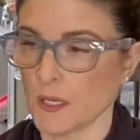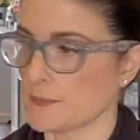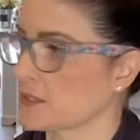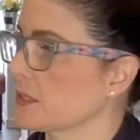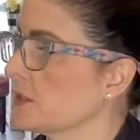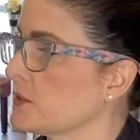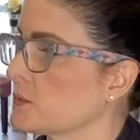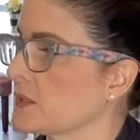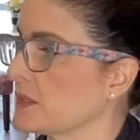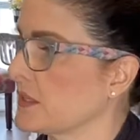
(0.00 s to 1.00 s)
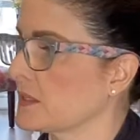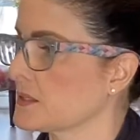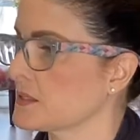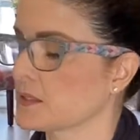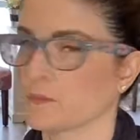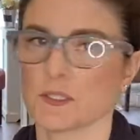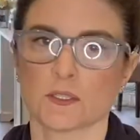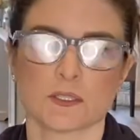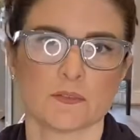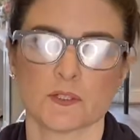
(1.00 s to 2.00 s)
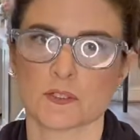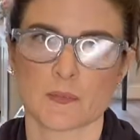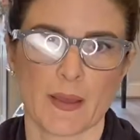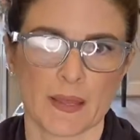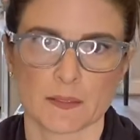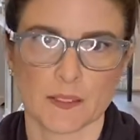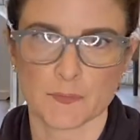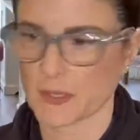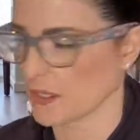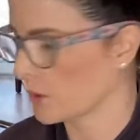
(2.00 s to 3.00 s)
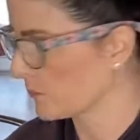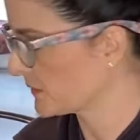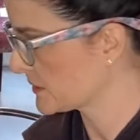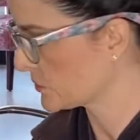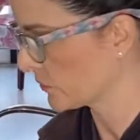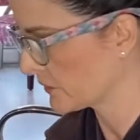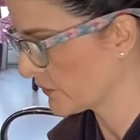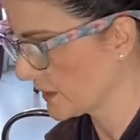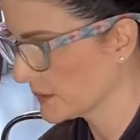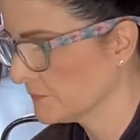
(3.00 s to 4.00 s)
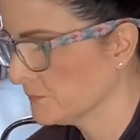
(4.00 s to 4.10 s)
I'm just going to use one of these, but you can even use a bag clip at home. That's totally fine.